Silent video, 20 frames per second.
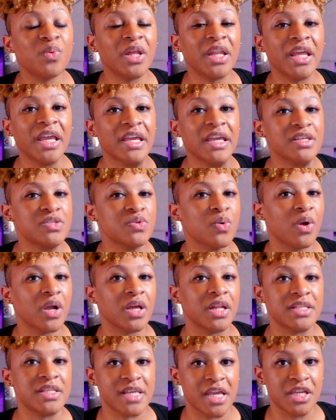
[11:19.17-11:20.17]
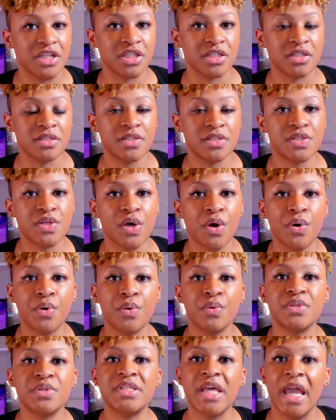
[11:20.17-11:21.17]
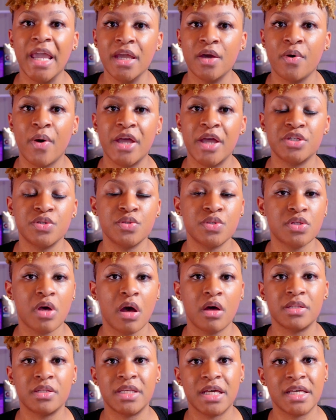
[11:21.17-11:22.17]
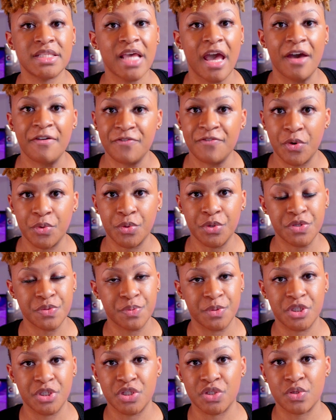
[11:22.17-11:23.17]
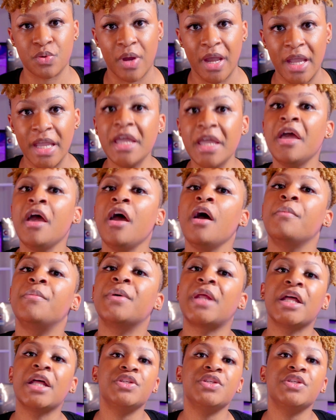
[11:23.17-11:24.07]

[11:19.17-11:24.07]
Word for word: one is organization. So Tango, as you saw, does have folders, which is great, but